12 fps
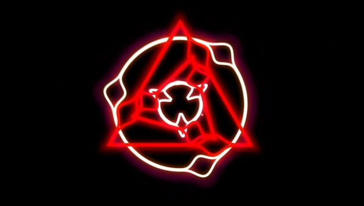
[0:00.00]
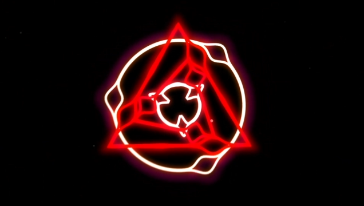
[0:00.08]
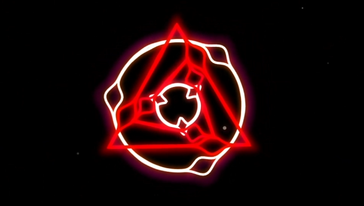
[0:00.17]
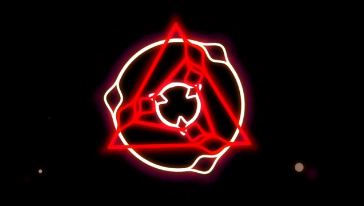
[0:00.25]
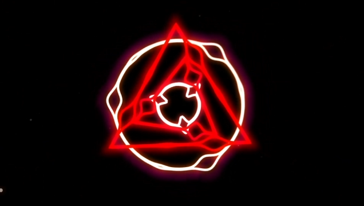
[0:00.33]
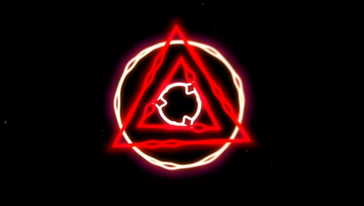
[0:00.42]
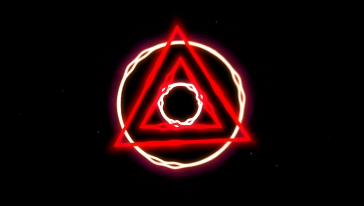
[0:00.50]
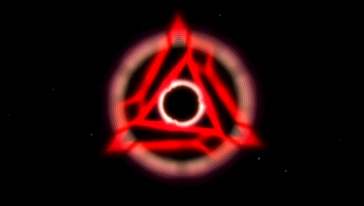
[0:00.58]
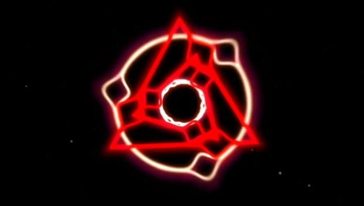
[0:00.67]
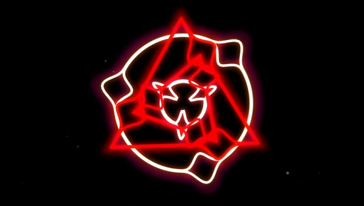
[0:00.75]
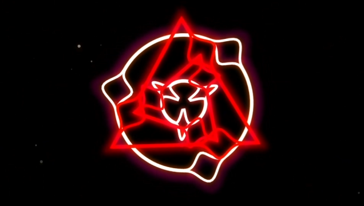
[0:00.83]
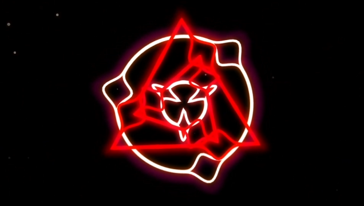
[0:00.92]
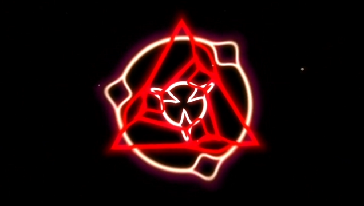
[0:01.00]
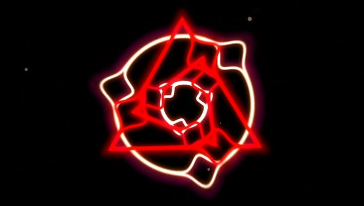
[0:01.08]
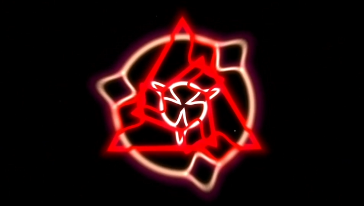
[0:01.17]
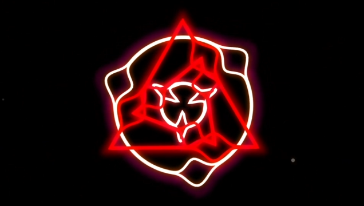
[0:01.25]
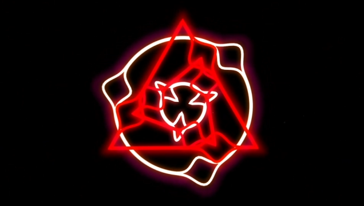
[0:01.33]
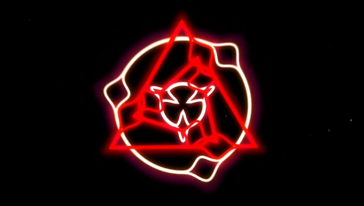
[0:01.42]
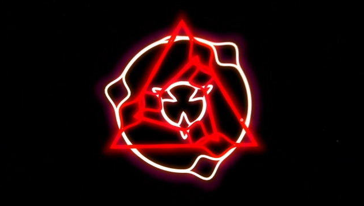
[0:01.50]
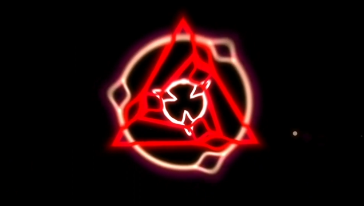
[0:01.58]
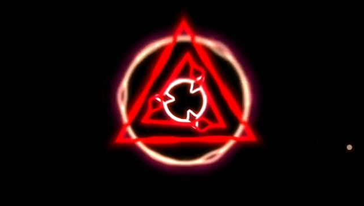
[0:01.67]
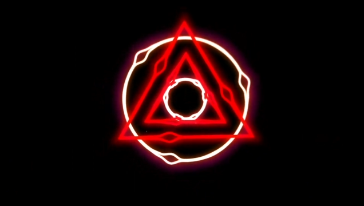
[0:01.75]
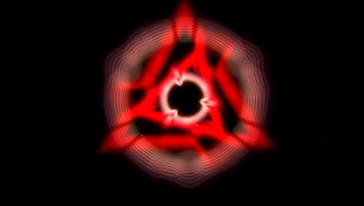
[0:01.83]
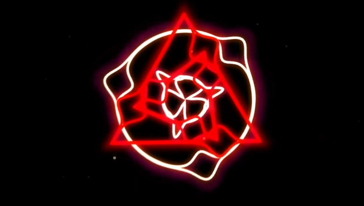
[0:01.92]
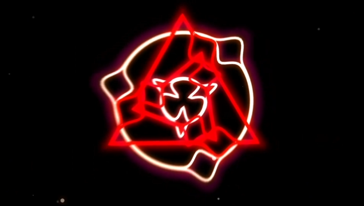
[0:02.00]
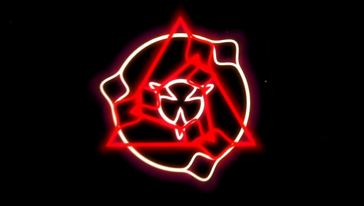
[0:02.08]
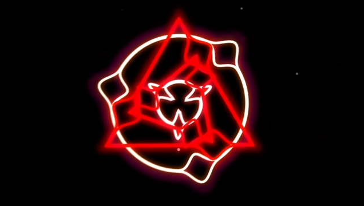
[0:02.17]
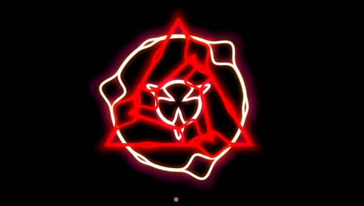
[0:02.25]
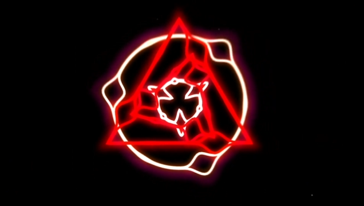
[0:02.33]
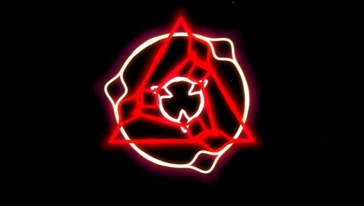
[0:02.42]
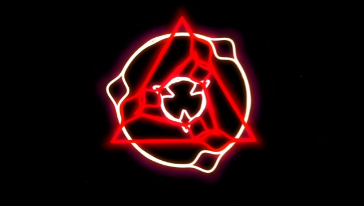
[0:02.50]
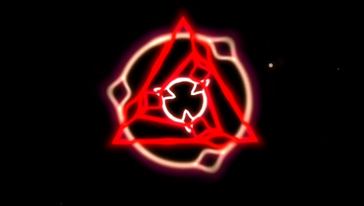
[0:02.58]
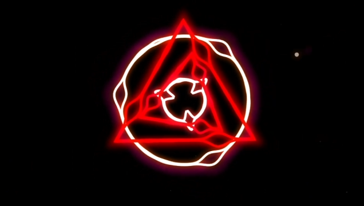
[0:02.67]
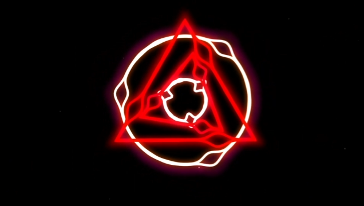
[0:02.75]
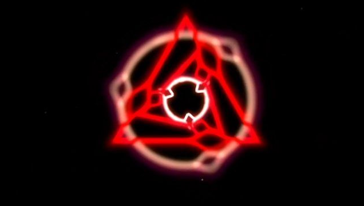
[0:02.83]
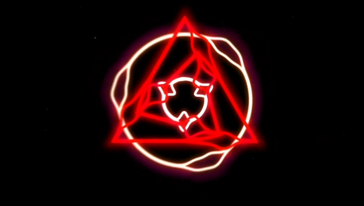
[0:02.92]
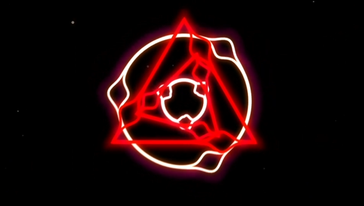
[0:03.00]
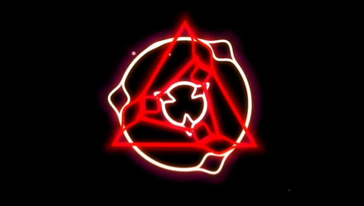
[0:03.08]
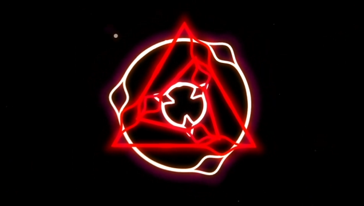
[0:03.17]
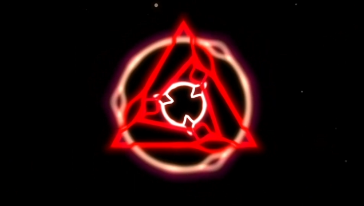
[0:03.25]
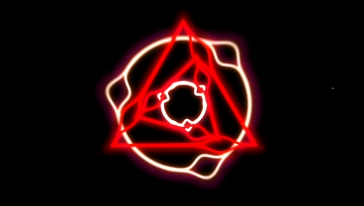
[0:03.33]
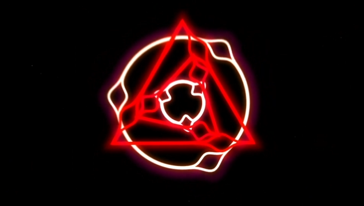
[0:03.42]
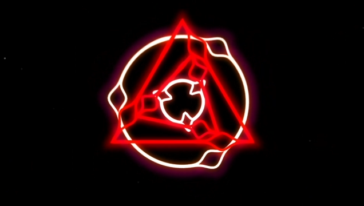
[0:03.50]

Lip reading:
(no speaker visible)